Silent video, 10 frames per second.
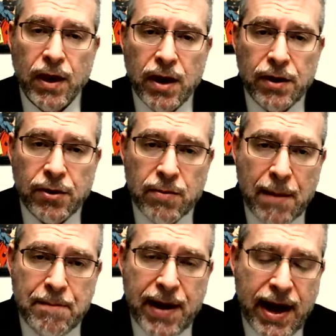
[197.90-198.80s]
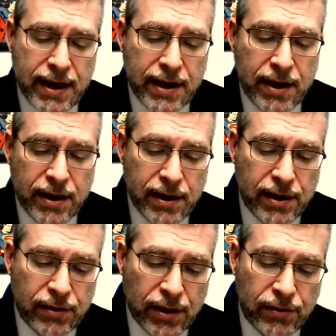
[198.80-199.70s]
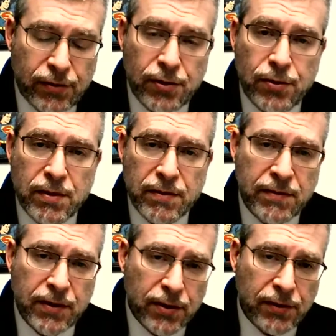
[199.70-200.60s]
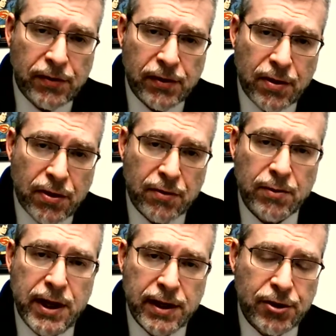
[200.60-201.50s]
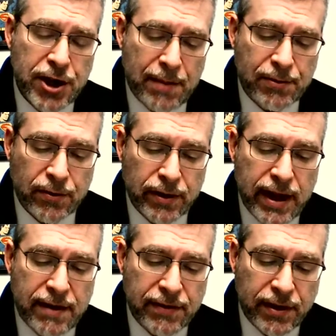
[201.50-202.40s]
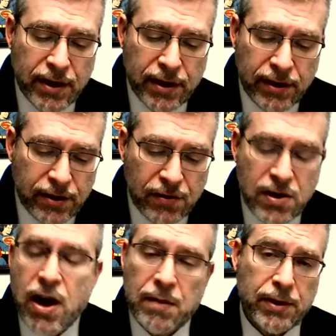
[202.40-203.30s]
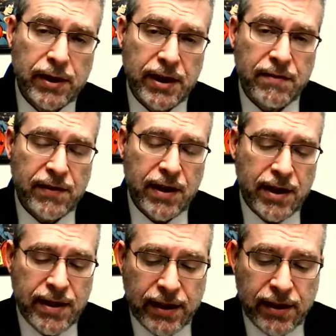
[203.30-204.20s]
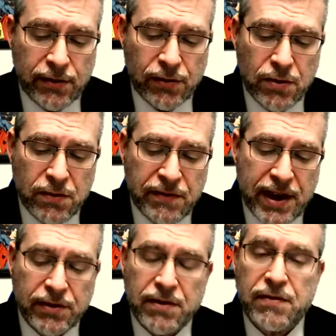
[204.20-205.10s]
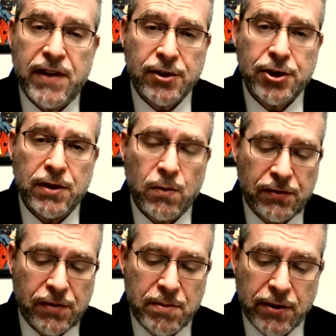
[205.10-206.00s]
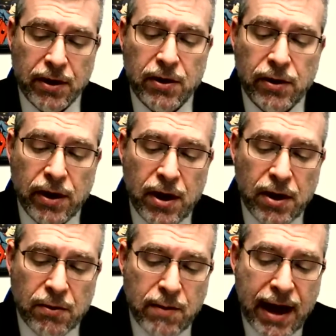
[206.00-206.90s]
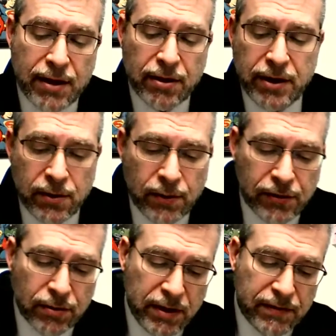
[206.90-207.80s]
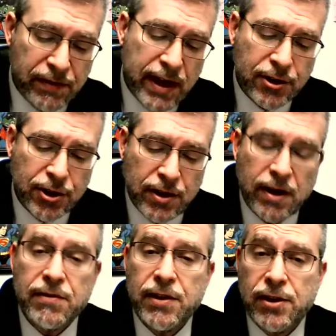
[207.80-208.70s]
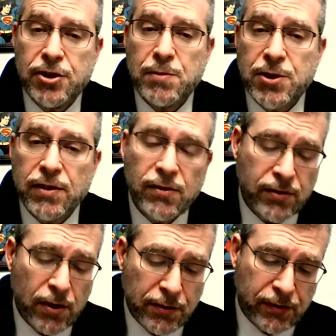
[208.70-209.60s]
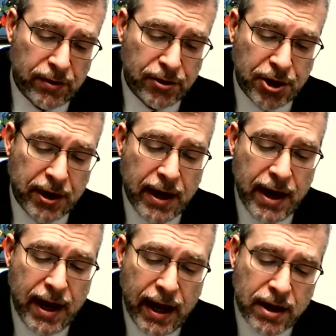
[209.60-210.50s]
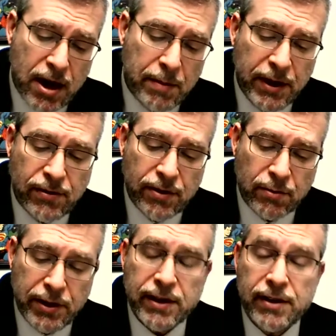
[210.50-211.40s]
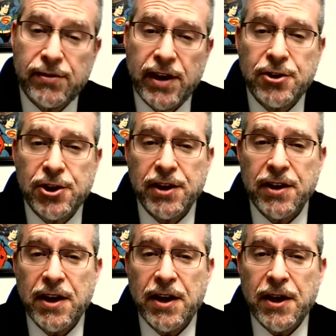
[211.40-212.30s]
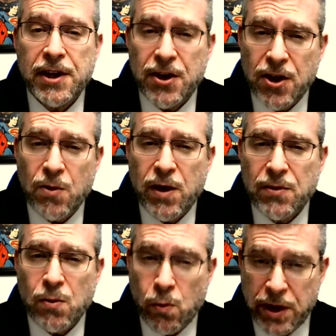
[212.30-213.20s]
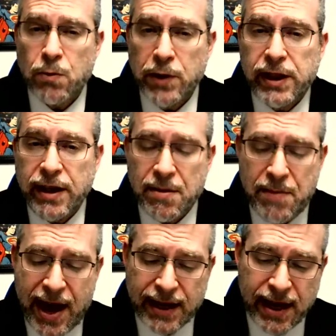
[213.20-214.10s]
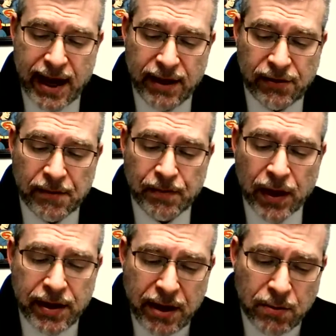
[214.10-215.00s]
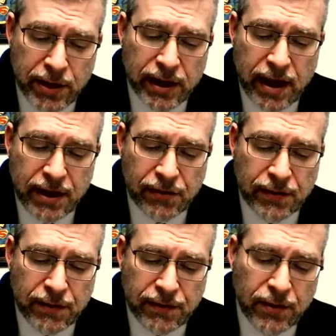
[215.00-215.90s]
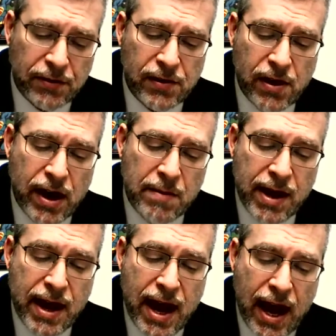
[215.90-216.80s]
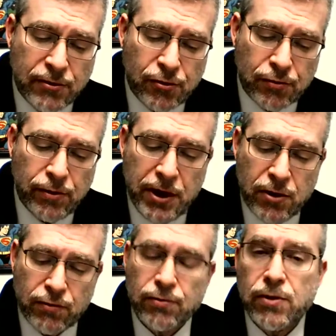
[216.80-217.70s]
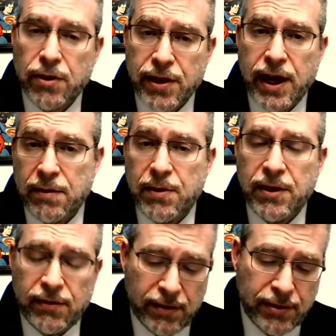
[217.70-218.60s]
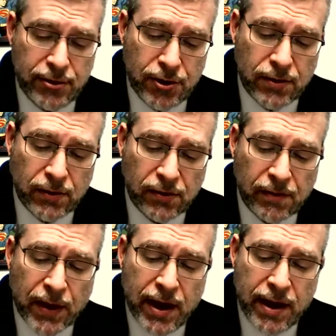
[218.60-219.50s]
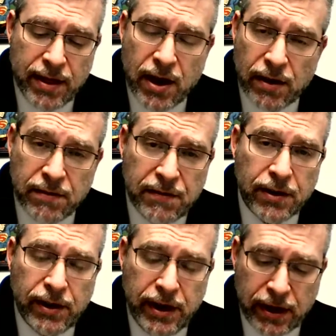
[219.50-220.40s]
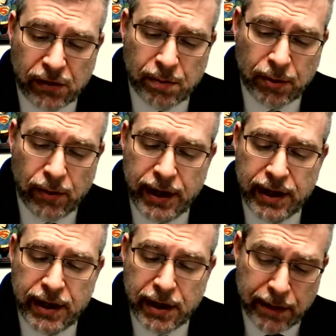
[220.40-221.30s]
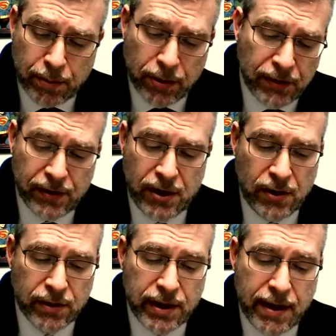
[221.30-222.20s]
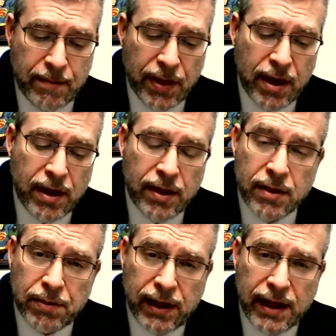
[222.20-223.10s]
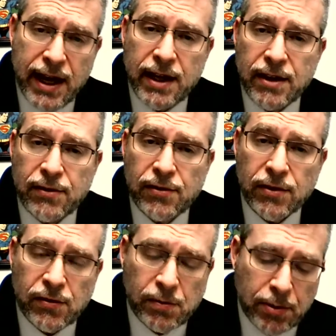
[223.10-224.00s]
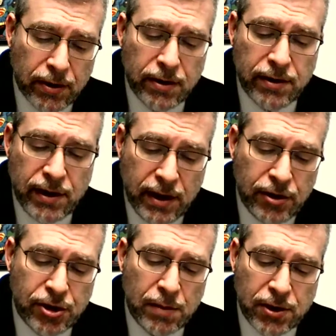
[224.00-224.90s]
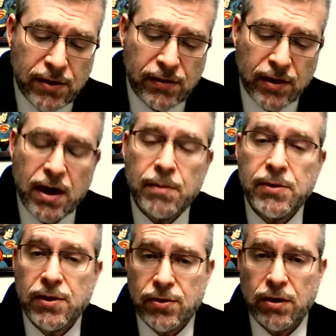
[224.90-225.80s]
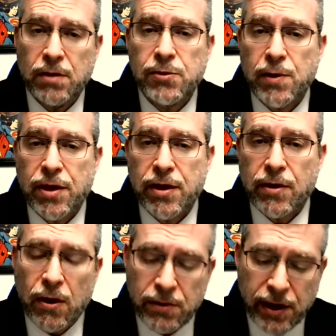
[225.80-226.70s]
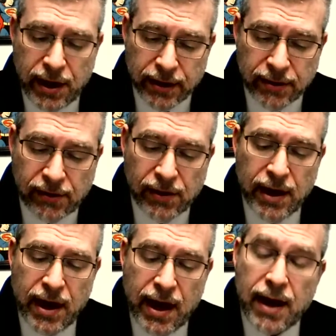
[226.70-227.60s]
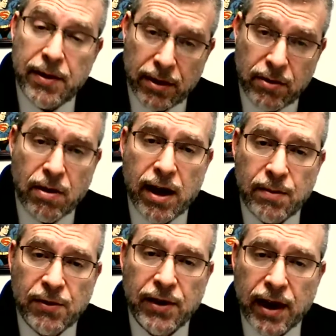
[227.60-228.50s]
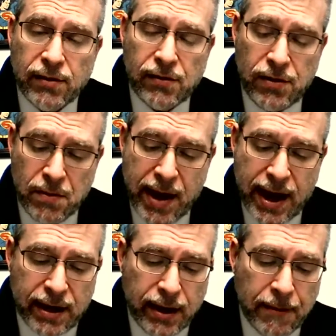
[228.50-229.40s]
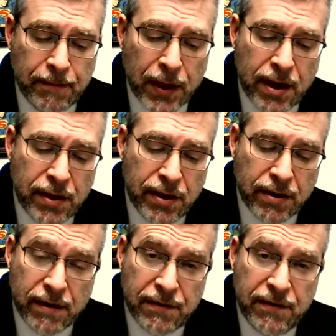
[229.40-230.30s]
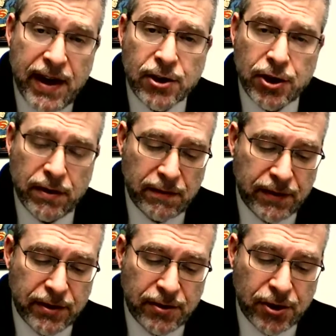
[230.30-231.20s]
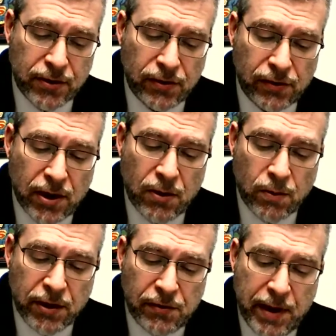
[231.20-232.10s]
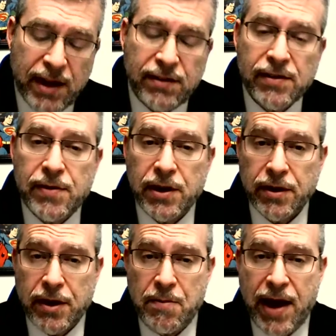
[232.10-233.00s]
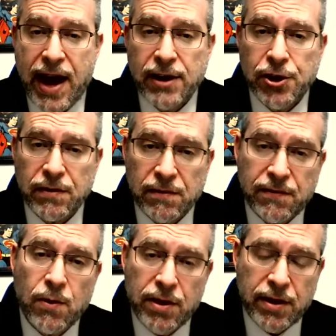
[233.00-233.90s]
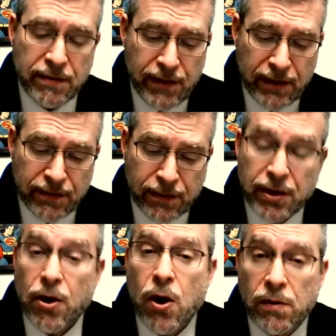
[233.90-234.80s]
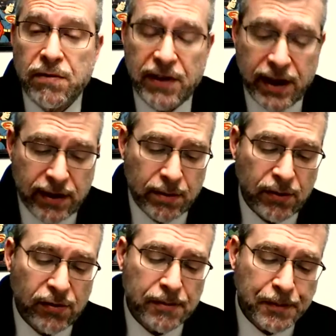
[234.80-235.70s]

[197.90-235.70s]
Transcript: The Ramban to verse 3 in chapter 11 does not believe that this newfound affection was a miracle. Rather, it was a reflection of the Egyptian soul searching and coming to the realization you know what, we're really the bad guys. They realized for the first time how truly cruel they had been to the Jews. They unfairly exploited and persecuted them. The plagues spurred the Egyptians to come to terms with their own guilt and their crimes against humanity. Their affection for the Jews was based on their compassion for their, for their own victims.